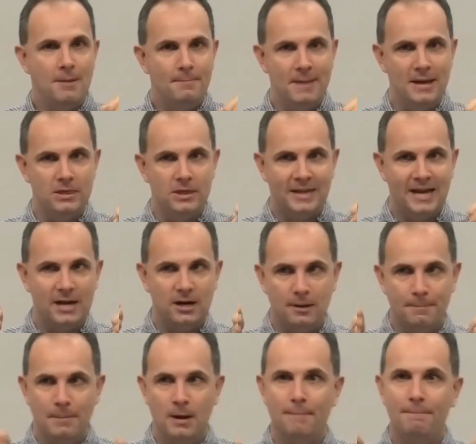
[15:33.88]
meant that they had an
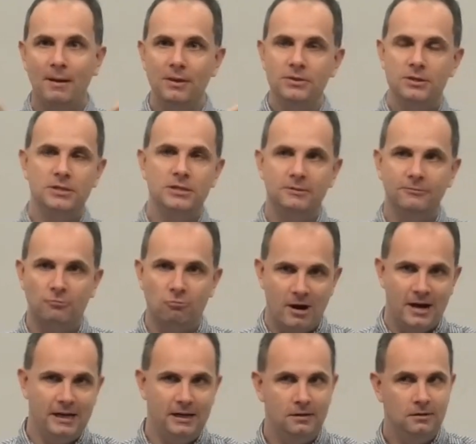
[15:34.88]
abundance of
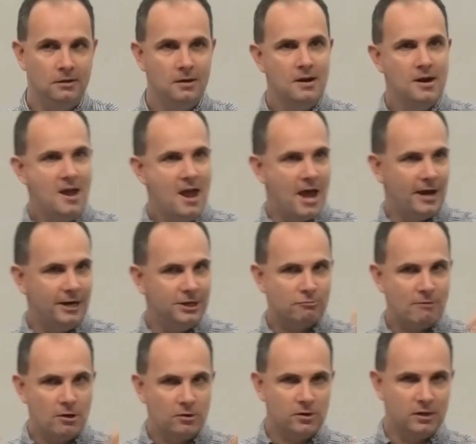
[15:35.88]
grain, and
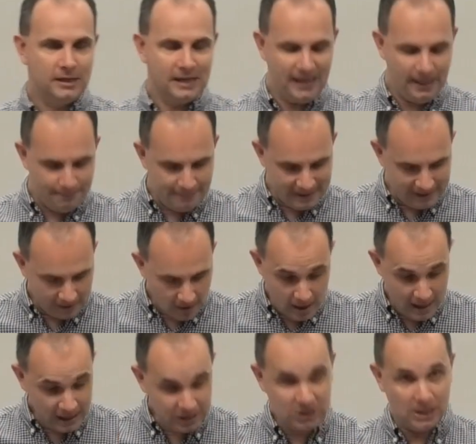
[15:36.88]
Israel could keep being,
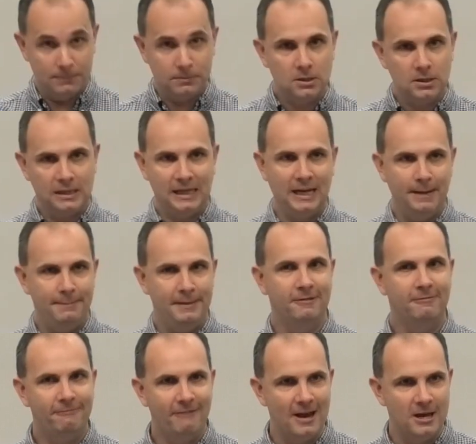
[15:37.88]
Egypt could keep
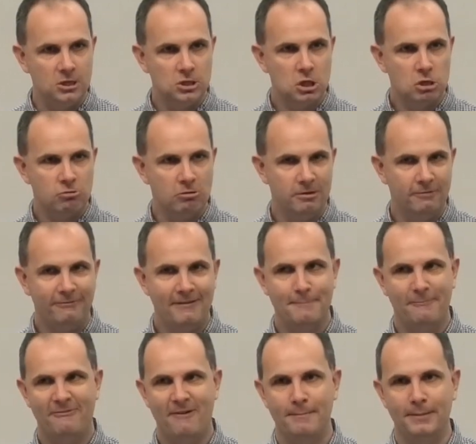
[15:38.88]
being fed through the
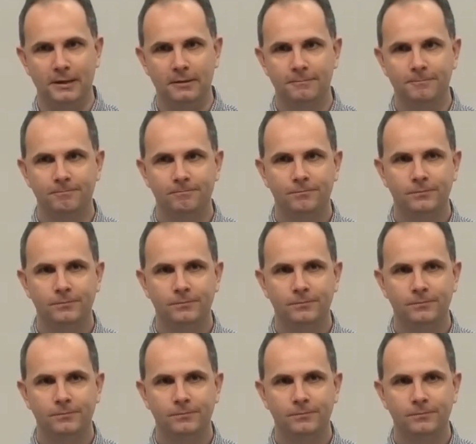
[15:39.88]
famine.